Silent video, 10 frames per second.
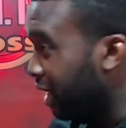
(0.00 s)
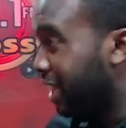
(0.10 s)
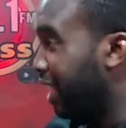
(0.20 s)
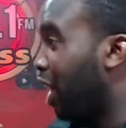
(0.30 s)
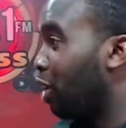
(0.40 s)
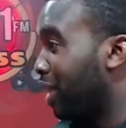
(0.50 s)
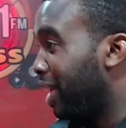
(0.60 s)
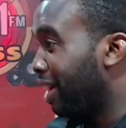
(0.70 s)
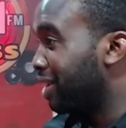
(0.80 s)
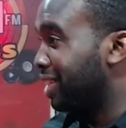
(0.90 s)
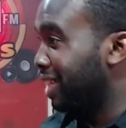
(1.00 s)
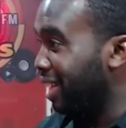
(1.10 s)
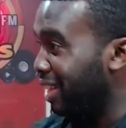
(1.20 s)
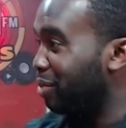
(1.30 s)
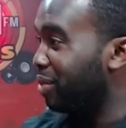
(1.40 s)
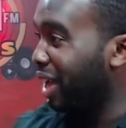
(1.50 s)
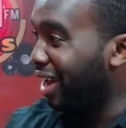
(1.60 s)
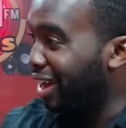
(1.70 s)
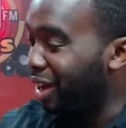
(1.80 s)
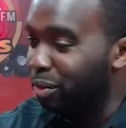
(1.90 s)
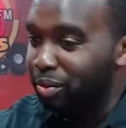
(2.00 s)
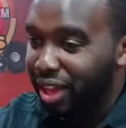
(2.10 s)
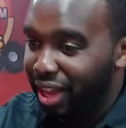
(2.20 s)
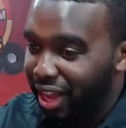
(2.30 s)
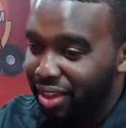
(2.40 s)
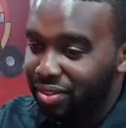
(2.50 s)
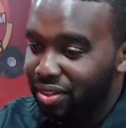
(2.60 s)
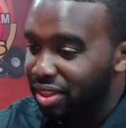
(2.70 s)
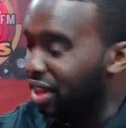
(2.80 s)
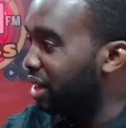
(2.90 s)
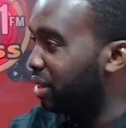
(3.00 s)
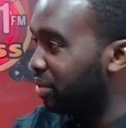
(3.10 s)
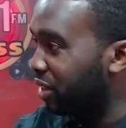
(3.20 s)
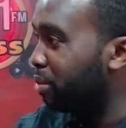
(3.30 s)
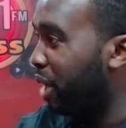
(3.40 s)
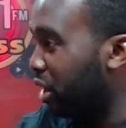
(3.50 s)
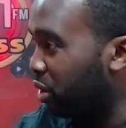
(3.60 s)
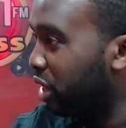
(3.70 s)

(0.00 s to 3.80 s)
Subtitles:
D, all the way down to Z, in the manner